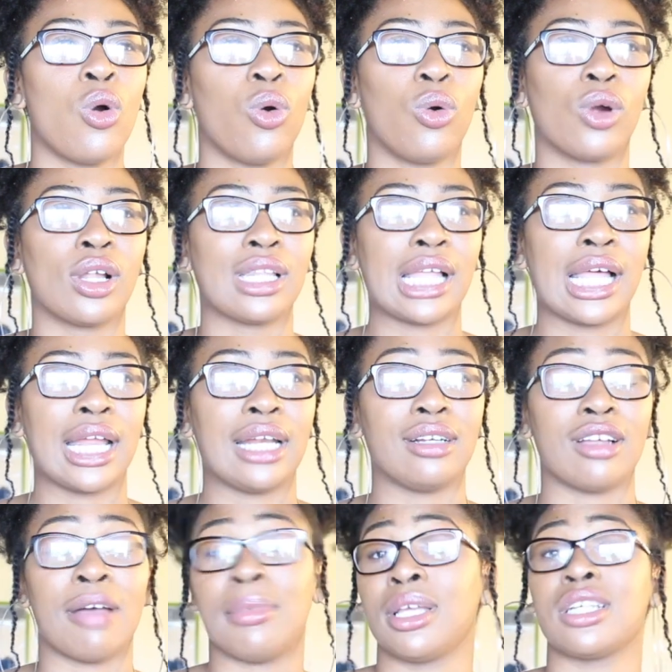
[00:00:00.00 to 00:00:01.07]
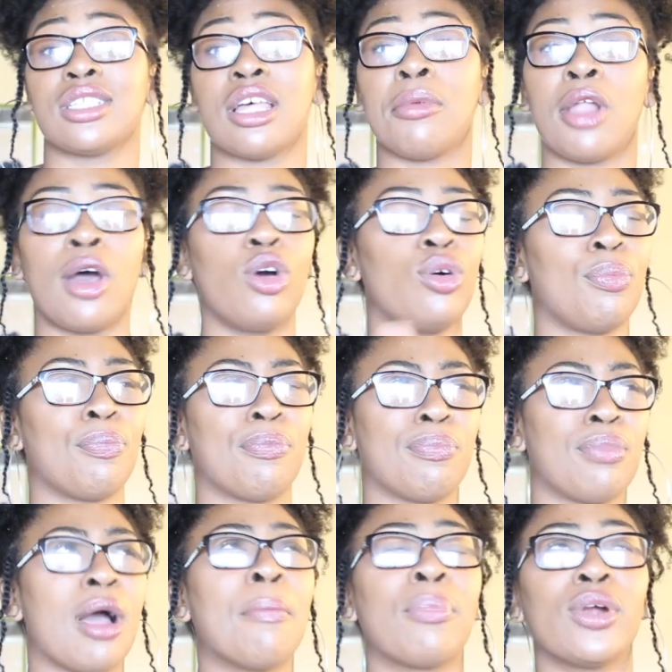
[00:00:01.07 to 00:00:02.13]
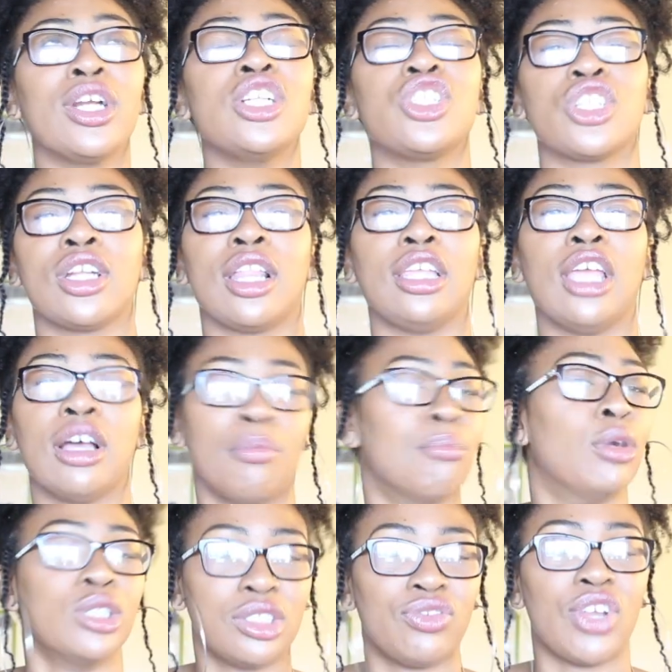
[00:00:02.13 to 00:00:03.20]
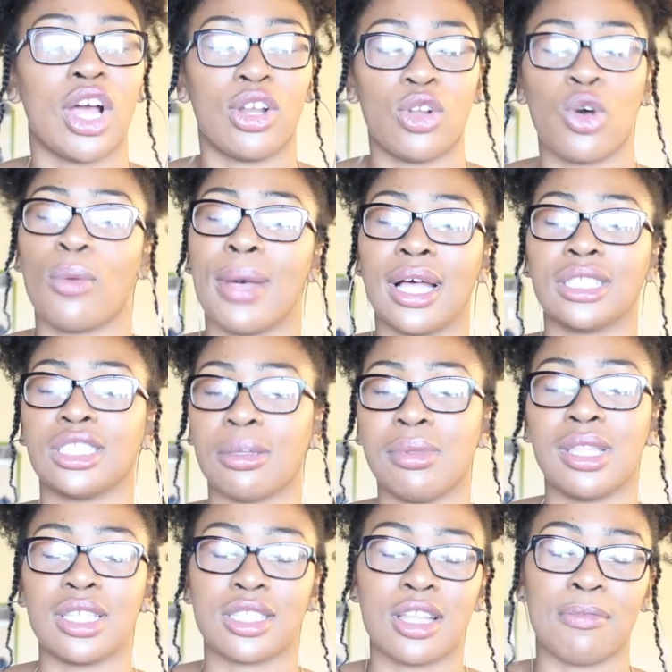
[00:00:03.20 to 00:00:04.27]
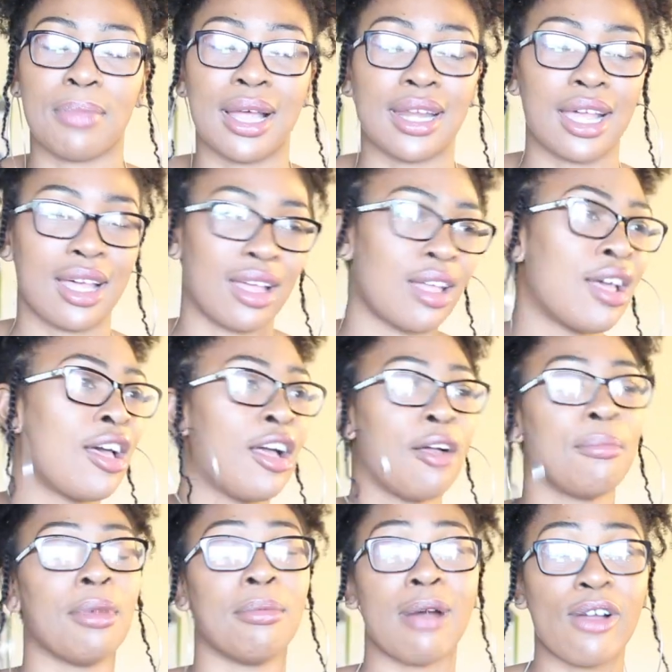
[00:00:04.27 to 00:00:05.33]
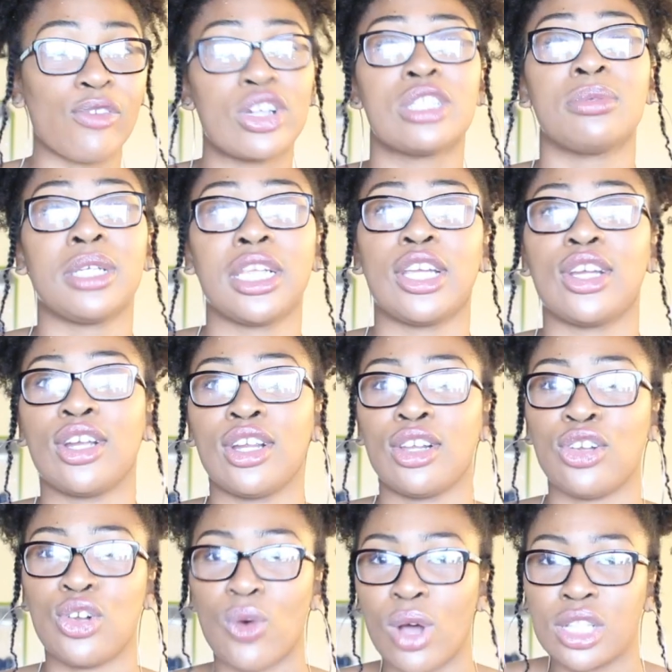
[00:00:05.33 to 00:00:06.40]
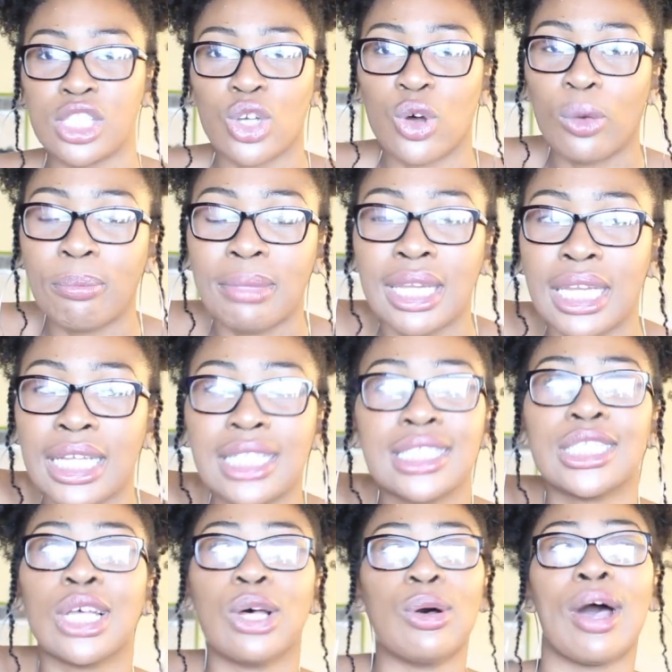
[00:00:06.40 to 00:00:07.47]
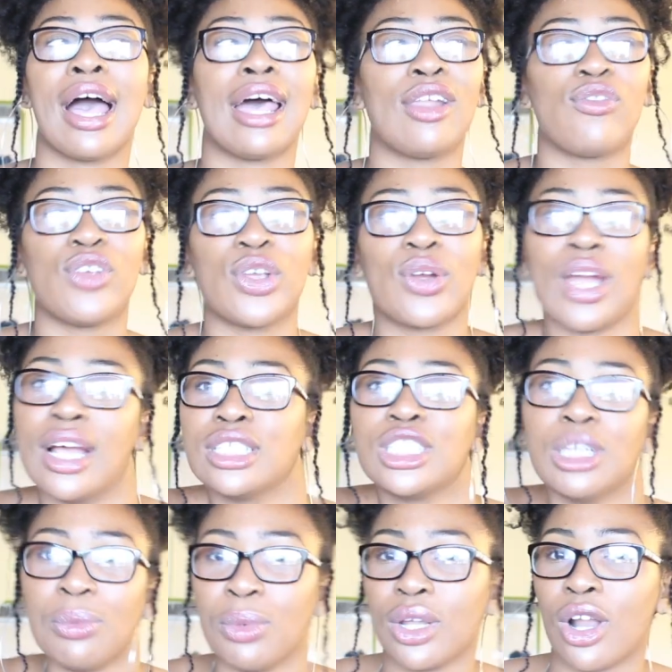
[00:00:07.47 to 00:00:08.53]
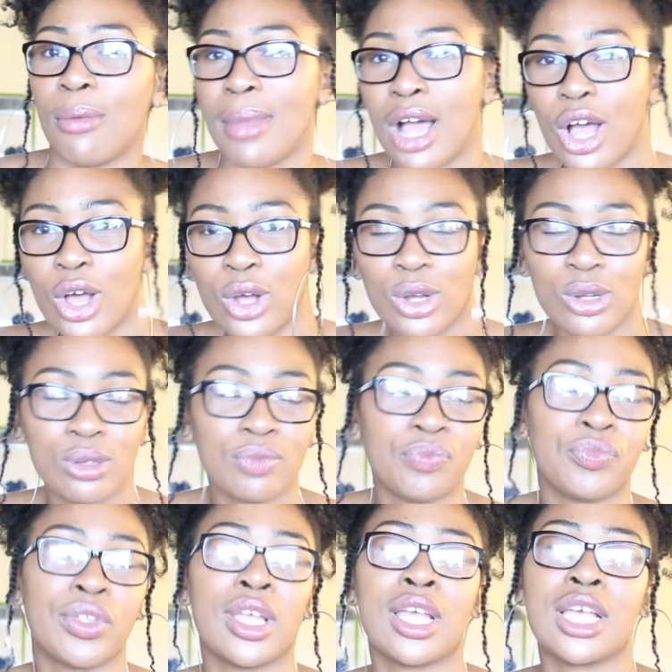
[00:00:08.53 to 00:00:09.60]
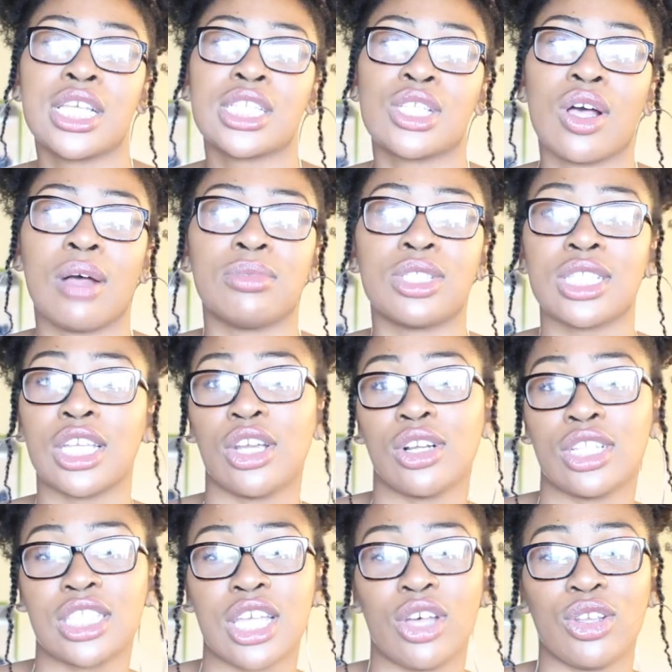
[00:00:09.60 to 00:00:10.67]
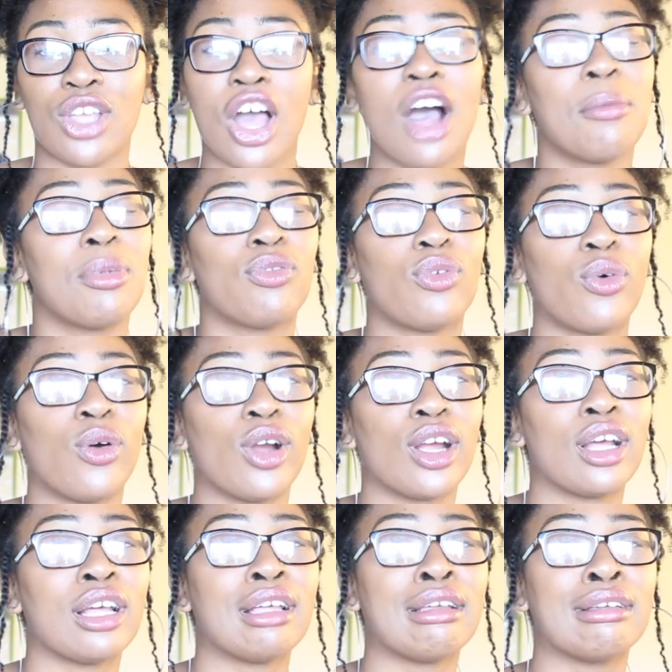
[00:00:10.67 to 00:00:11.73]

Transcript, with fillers: or like I mean because I know I'm pretty sure that most of y'all know about some of this stuff by now but my freshman year no one told me so I had to figure out somewhat on my own so I'm just here to tell y'all before